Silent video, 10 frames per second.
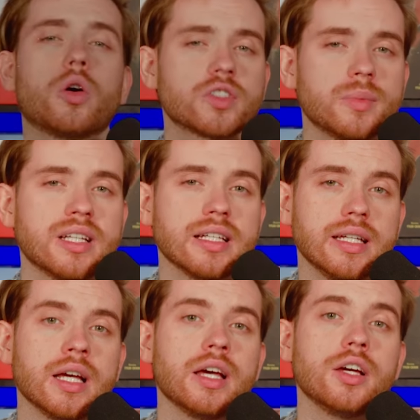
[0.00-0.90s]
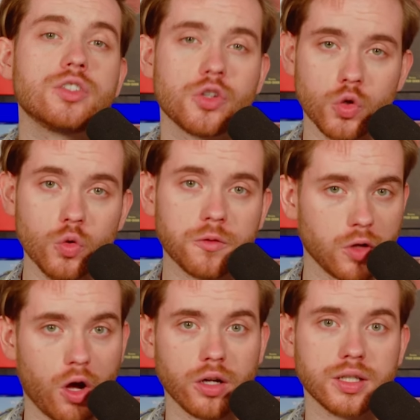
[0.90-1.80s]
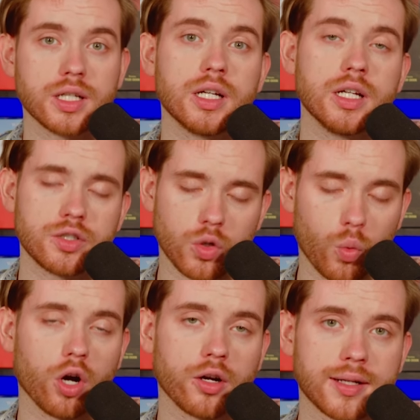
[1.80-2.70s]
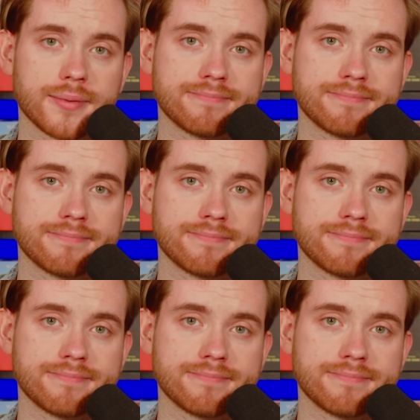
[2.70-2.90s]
ultimately too flawed to work.